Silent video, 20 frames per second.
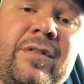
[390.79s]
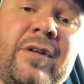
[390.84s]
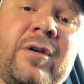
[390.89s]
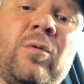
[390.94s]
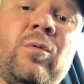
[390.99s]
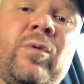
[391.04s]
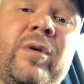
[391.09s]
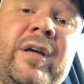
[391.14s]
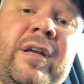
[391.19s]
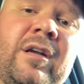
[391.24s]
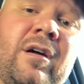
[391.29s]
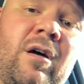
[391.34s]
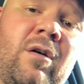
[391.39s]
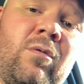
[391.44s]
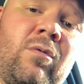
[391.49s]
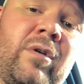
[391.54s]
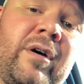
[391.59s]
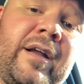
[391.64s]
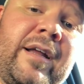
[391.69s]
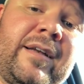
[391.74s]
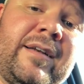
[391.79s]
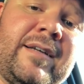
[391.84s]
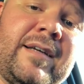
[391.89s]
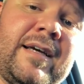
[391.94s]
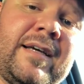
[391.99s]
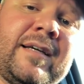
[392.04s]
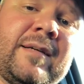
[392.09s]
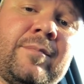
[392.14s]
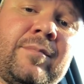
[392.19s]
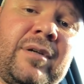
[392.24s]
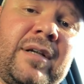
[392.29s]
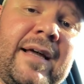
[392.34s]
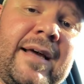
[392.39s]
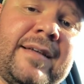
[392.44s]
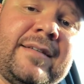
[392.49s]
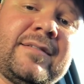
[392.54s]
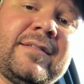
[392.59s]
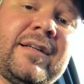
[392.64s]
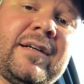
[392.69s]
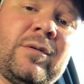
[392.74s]
that we know what had taken
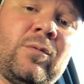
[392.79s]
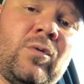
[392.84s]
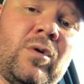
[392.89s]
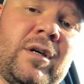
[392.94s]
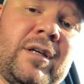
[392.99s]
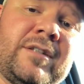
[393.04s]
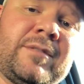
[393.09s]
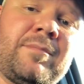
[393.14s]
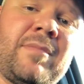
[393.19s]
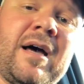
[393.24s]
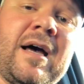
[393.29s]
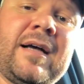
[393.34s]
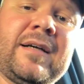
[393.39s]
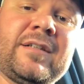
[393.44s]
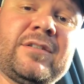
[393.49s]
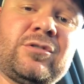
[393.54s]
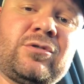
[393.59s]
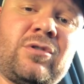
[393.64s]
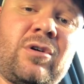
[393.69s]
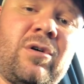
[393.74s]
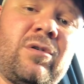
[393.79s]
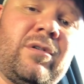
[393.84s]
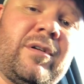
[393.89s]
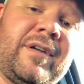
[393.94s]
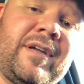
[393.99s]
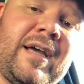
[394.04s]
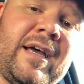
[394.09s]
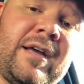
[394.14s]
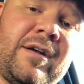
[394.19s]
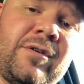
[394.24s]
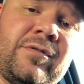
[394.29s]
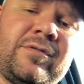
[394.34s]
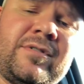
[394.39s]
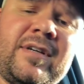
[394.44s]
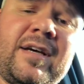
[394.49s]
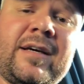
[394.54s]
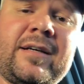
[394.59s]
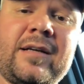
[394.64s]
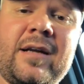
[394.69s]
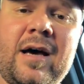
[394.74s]
place that it was mind control and
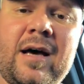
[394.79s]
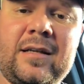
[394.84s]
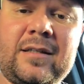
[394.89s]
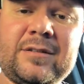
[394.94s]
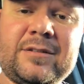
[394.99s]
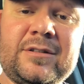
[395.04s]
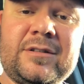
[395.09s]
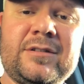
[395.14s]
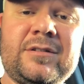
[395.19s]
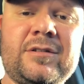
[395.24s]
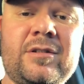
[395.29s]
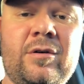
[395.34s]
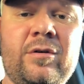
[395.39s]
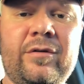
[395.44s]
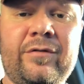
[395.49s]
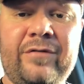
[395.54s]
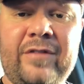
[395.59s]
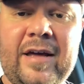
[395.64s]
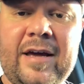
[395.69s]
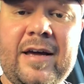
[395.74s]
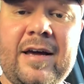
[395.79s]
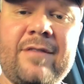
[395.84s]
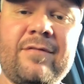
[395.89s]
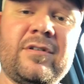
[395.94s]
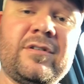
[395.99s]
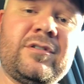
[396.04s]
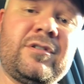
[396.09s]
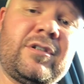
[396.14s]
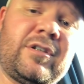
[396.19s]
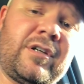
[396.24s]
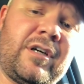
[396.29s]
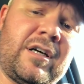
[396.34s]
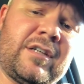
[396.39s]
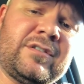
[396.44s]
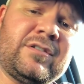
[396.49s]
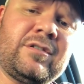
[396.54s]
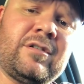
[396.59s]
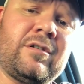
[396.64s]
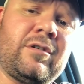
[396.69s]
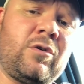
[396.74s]
nanotechnology so if they ever took
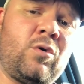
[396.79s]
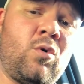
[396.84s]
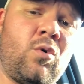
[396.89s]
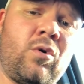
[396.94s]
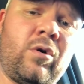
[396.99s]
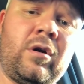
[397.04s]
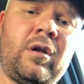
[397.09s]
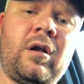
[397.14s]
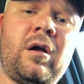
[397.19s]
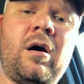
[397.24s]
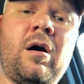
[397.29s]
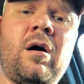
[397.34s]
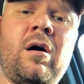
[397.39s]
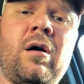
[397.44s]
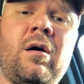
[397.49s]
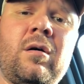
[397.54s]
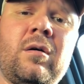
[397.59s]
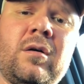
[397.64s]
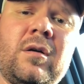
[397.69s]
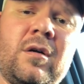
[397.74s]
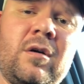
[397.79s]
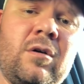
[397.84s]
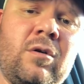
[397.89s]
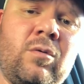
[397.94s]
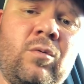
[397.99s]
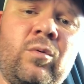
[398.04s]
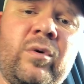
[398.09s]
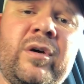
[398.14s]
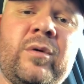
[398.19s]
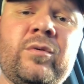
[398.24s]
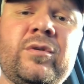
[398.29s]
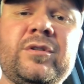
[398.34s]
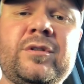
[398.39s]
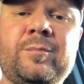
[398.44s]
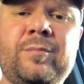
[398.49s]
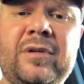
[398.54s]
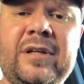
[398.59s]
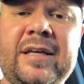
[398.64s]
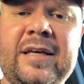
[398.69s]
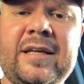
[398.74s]
us to the court of law we would
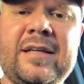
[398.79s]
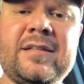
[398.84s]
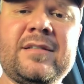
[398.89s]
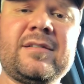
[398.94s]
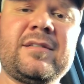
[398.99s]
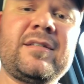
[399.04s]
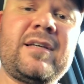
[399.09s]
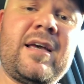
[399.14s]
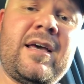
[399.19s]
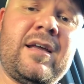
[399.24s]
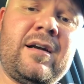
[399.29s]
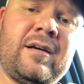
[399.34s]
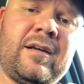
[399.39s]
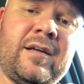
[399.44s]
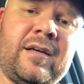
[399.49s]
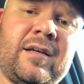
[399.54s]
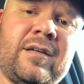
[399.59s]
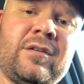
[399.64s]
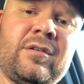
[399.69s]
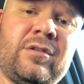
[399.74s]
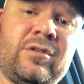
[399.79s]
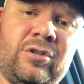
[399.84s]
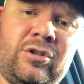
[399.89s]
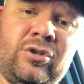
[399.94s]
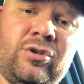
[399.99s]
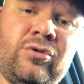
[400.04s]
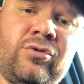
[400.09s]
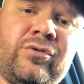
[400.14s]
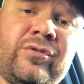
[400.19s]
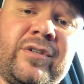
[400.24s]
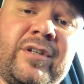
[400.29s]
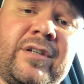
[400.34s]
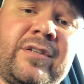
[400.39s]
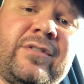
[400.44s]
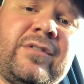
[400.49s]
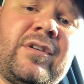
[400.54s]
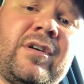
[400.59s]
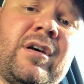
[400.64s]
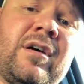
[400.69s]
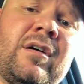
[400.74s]
plead insanity and use
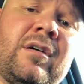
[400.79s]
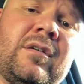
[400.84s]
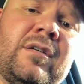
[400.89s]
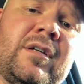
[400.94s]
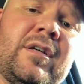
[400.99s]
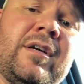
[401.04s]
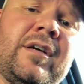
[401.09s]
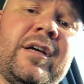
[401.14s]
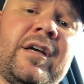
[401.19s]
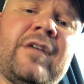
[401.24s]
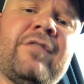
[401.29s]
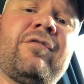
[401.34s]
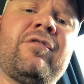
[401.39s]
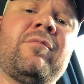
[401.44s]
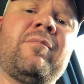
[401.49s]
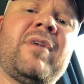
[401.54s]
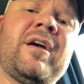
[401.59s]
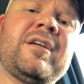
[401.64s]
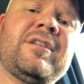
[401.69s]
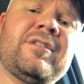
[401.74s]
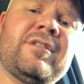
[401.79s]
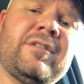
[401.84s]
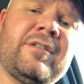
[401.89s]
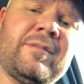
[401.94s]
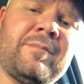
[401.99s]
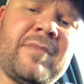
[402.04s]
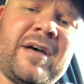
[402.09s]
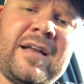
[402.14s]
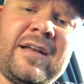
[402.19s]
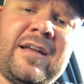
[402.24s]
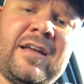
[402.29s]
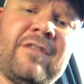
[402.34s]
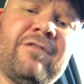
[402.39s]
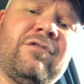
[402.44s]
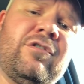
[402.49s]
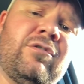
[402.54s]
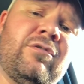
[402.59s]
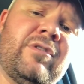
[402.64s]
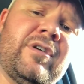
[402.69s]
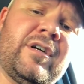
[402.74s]
this uh, information that my
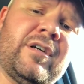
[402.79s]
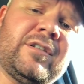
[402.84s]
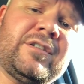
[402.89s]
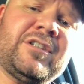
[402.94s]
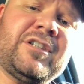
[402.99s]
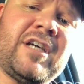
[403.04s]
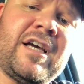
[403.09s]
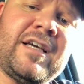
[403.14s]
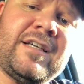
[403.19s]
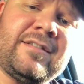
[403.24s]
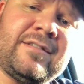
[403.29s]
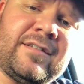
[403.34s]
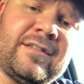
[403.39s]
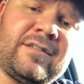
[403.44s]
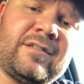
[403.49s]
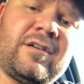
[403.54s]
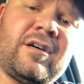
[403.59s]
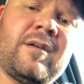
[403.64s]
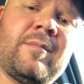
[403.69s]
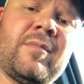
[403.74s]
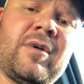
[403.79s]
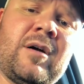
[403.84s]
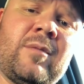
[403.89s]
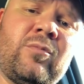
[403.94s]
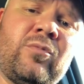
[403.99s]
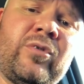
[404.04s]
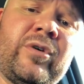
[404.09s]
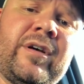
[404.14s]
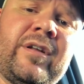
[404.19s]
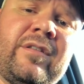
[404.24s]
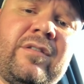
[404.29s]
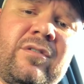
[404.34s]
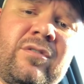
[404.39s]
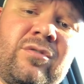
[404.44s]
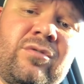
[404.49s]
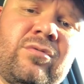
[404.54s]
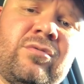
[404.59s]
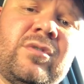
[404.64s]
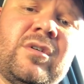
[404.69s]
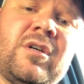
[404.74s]
nephew here, Chase, has come up with
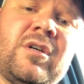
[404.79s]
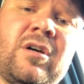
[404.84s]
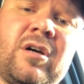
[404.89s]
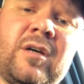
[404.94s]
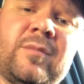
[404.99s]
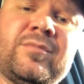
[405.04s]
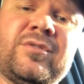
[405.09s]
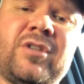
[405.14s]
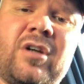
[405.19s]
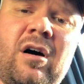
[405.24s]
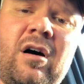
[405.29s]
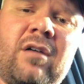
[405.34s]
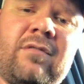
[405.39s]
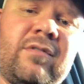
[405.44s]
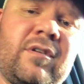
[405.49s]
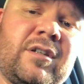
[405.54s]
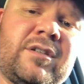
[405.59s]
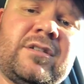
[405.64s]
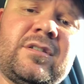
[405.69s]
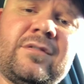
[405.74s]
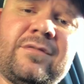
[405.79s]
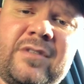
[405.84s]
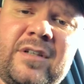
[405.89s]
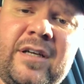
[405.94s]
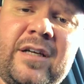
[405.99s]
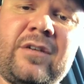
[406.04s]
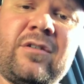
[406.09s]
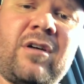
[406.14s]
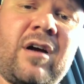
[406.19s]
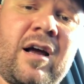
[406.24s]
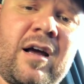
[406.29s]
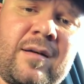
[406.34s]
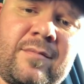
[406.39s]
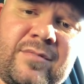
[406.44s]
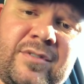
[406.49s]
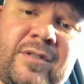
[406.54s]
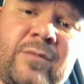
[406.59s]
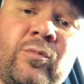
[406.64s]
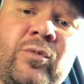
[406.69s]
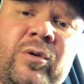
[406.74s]
to absolve us of any
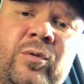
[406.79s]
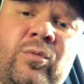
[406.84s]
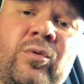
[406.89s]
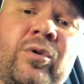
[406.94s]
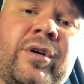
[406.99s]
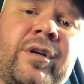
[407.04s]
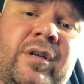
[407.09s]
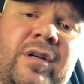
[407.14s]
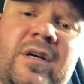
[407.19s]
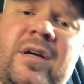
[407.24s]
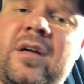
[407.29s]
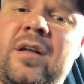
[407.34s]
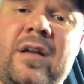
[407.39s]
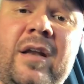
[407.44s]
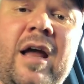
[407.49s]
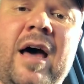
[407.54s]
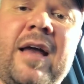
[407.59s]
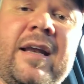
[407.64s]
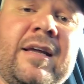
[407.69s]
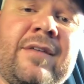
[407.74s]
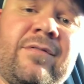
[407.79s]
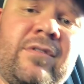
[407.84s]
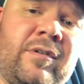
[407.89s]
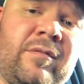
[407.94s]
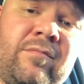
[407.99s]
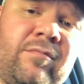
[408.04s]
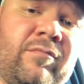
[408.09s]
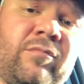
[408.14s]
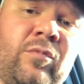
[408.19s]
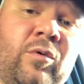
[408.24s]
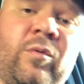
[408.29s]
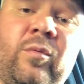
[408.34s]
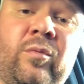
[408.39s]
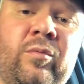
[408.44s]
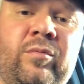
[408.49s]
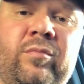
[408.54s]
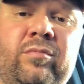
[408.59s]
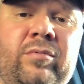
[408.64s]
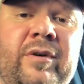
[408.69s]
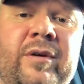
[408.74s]
crimes, and we would not even
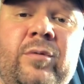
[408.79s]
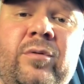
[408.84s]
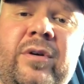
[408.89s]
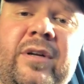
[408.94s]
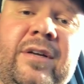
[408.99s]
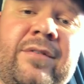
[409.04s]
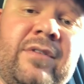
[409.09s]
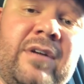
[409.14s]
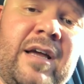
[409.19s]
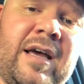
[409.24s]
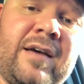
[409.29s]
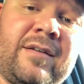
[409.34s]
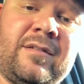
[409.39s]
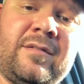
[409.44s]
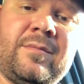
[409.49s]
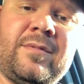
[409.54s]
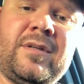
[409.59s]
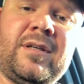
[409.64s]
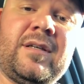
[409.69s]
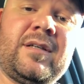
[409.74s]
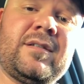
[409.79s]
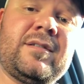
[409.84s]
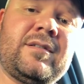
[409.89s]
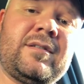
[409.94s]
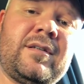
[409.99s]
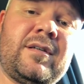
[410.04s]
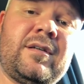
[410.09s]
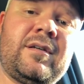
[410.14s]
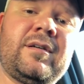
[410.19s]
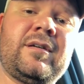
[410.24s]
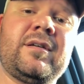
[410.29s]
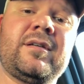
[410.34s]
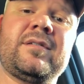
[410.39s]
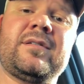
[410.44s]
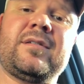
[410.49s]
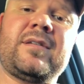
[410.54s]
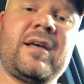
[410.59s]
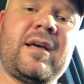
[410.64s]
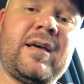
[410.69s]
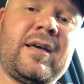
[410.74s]
we wouldn't even have to be considered
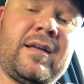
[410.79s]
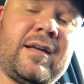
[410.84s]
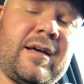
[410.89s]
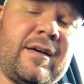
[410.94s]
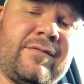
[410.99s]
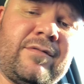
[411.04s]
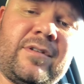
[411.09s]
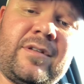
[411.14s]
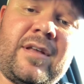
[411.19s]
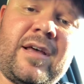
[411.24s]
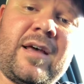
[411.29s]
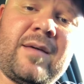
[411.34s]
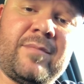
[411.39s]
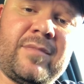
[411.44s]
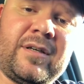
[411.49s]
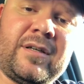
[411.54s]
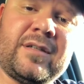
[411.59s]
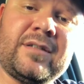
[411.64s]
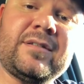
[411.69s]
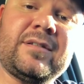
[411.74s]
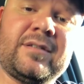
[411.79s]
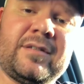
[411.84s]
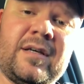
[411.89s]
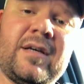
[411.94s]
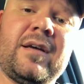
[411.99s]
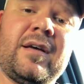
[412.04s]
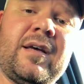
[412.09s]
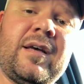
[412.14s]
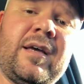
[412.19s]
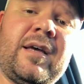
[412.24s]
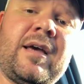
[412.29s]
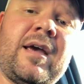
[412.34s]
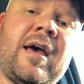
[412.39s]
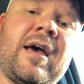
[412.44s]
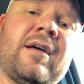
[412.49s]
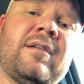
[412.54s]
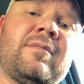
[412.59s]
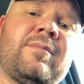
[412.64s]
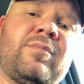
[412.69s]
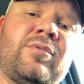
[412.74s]
insane after that because he
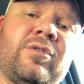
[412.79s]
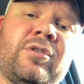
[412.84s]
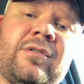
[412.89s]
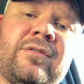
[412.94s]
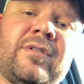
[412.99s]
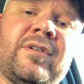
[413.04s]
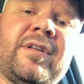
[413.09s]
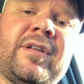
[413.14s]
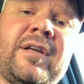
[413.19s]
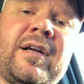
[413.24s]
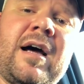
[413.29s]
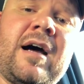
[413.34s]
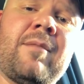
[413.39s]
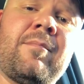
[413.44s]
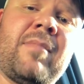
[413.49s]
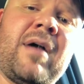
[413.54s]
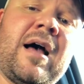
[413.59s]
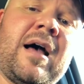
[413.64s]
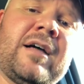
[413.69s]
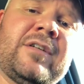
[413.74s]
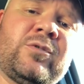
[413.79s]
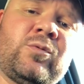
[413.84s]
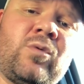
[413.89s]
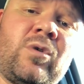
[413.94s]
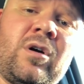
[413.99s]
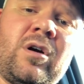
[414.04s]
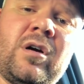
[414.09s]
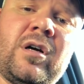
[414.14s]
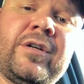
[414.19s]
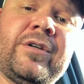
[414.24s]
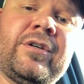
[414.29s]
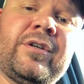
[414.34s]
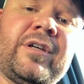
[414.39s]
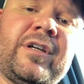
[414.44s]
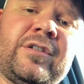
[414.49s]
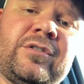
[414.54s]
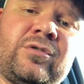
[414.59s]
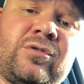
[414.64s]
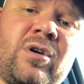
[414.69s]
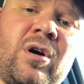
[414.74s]
has proven that our minds were under
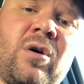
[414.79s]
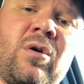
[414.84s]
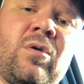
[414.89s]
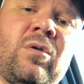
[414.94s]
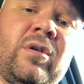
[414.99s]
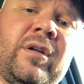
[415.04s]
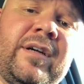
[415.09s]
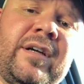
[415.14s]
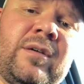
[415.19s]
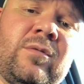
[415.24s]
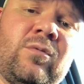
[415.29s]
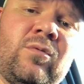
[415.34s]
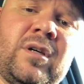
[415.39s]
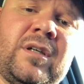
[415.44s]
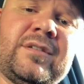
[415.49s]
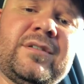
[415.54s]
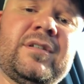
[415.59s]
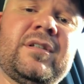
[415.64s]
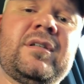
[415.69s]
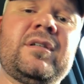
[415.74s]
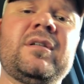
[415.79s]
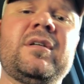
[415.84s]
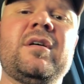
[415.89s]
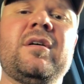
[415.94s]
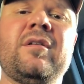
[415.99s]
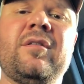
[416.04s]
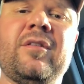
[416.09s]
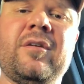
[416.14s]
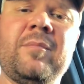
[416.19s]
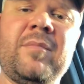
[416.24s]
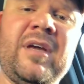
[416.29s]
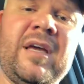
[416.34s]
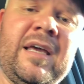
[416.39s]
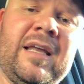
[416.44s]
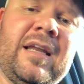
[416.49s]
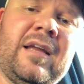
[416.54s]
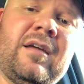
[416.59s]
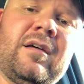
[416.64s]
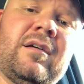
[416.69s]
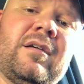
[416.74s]
control, and it was the the
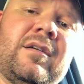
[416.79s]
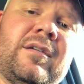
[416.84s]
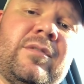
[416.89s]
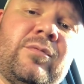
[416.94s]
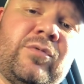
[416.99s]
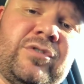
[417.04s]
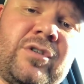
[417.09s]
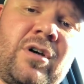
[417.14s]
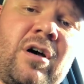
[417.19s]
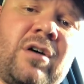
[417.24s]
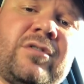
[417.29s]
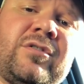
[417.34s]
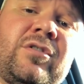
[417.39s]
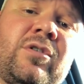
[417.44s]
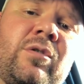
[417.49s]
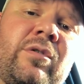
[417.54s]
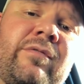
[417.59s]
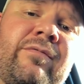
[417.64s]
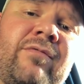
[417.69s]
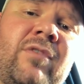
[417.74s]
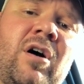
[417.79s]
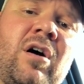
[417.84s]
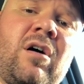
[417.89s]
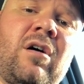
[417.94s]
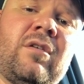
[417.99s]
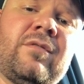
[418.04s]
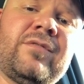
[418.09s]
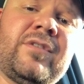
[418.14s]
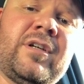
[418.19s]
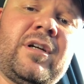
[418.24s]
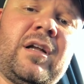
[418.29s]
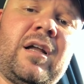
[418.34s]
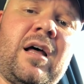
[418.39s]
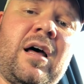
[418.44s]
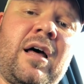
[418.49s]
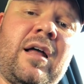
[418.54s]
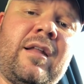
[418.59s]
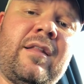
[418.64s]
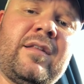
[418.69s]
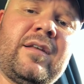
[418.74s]
media that was also involved in a
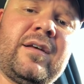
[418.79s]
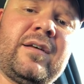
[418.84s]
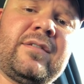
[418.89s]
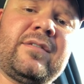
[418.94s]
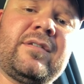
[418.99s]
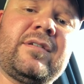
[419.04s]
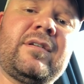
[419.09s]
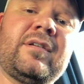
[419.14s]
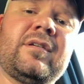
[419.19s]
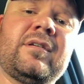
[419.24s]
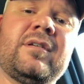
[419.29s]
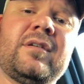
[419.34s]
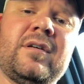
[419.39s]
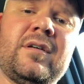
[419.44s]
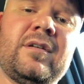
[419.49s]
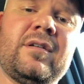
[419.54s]
lot of this, and the,